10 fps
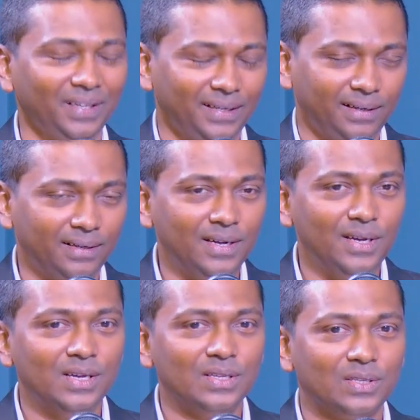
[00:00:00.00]
Right.
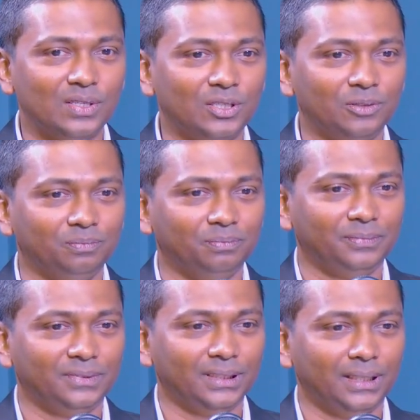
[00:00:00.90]
So
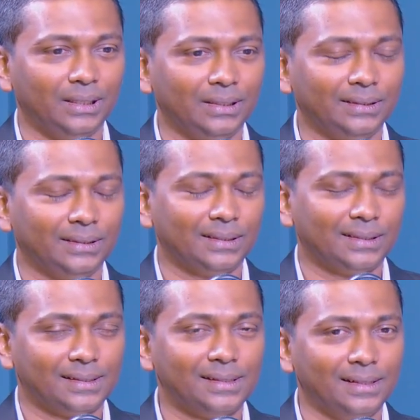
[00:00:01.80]

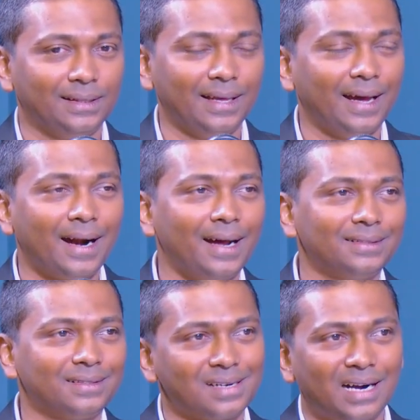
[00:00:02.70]
there are
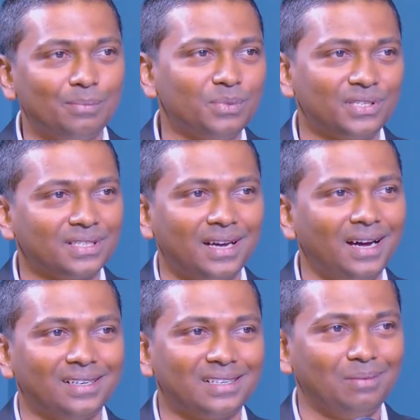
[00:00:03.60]

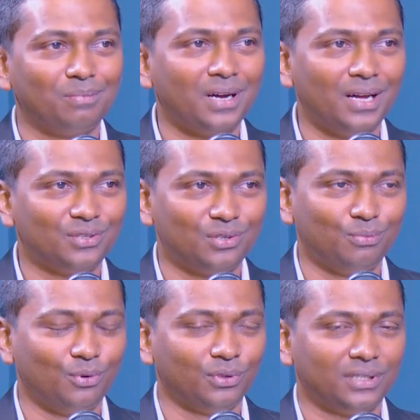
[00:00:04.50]
trump cards to
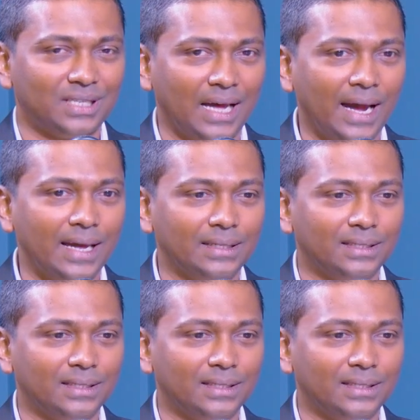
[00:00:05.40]
both sides.